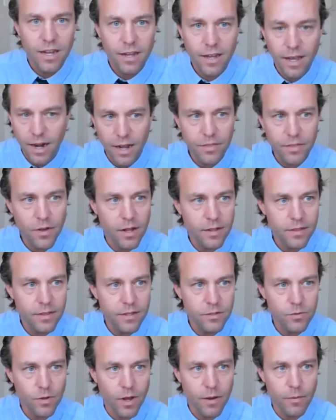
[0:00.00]
And I thought
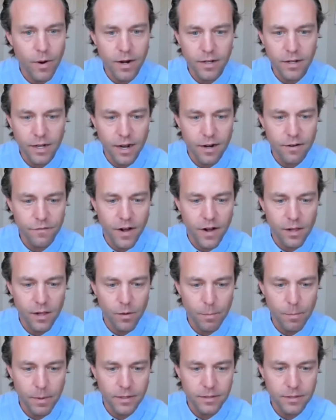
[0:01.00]
this, I want to kind of follow
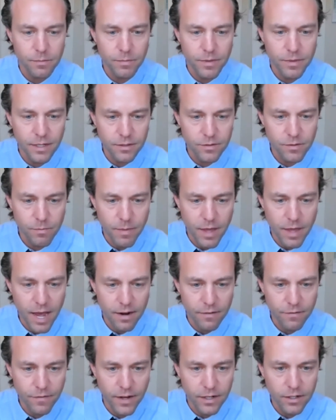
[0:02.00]
up on some things from that
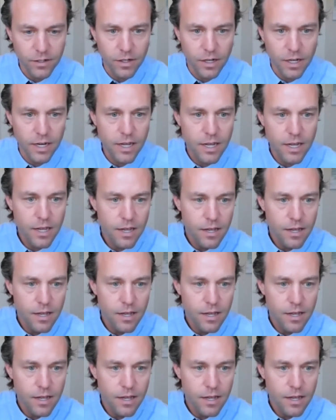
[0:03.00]
if I could.